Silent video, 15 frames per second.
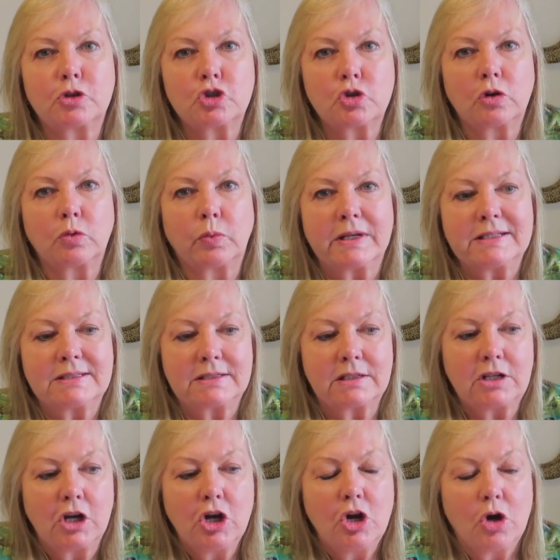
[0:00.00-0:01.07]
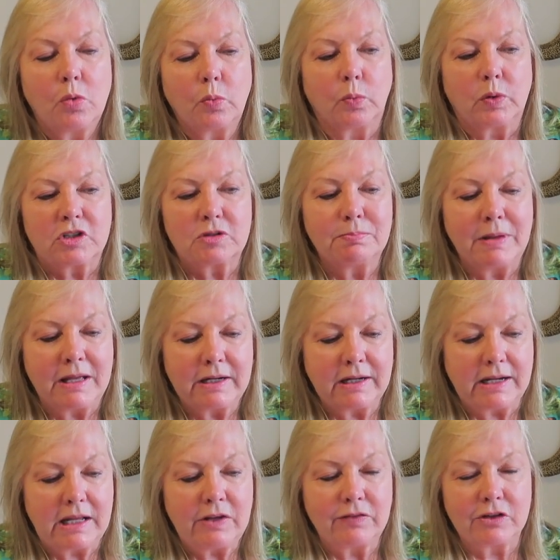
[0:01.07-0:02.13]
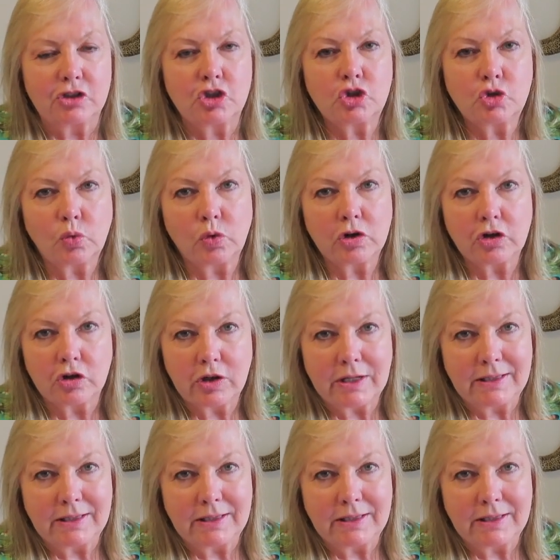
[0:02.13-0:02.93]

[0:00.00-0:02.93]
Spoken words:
short-waisted, which made it even shorter